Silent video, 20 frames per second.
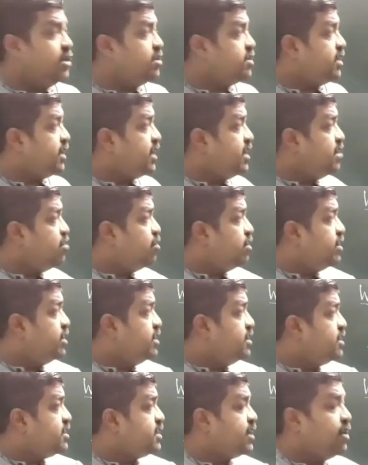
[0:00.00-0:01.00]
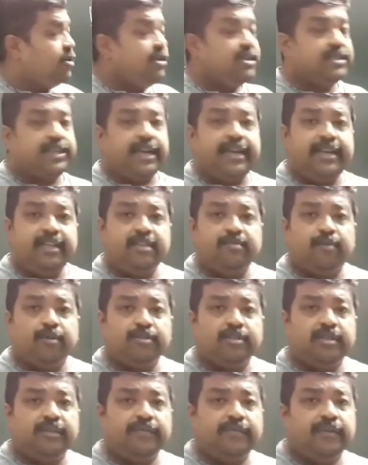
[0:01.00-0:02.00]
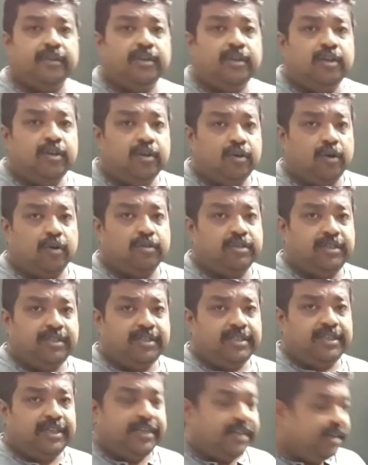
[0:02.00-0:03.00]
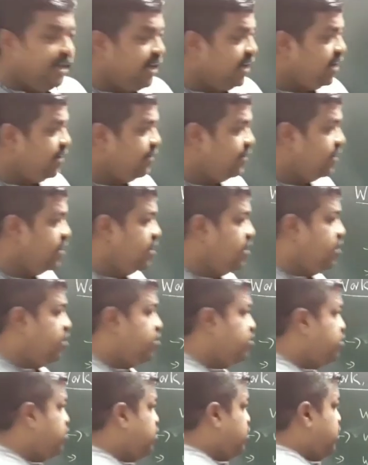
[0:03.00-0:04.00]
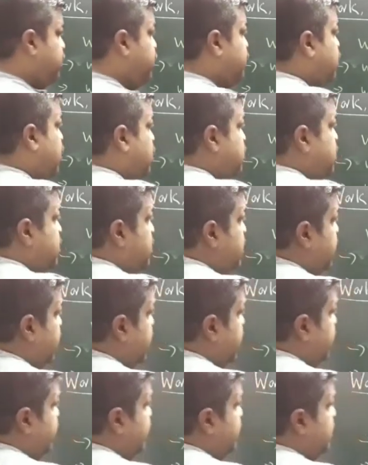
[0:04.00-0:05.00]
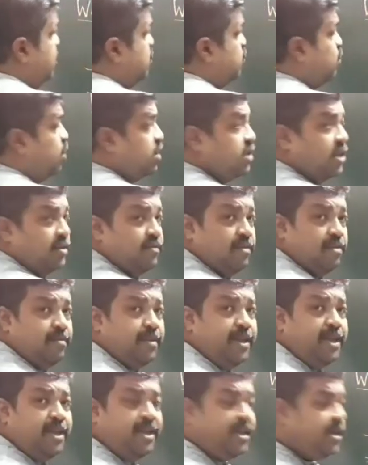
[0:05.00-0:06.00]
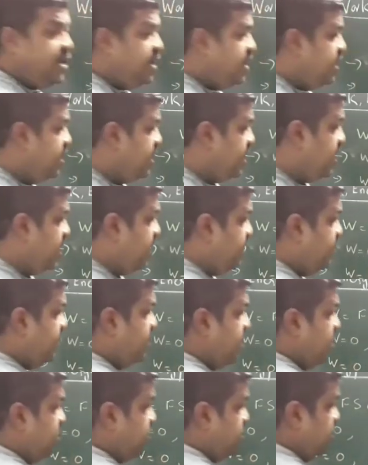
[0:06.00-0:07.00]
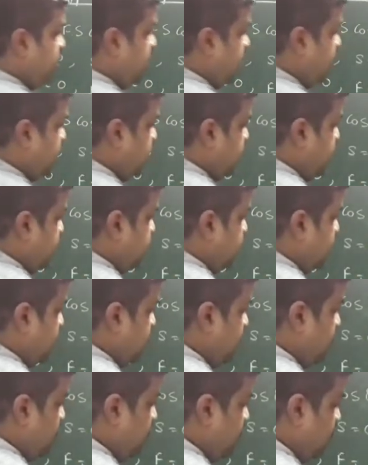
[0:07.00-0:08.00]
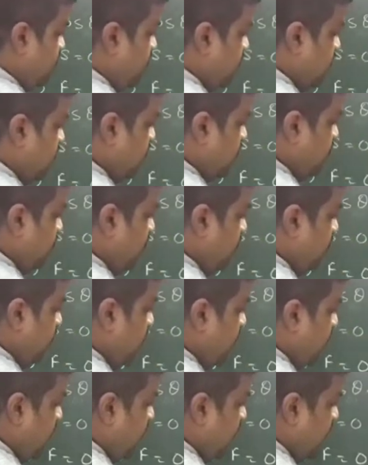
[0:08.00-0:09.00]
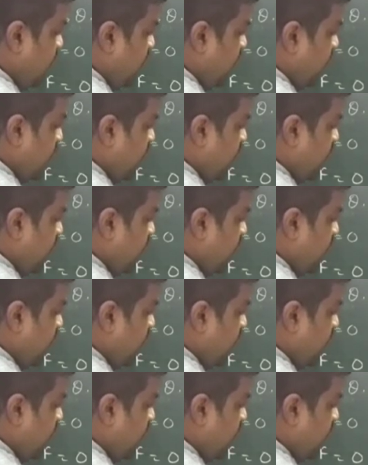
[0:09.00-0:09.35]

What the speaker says: Now second quadrant only sine is positive, cos is negative. So if cos is negative, this work done will be negative. So in that case work done will be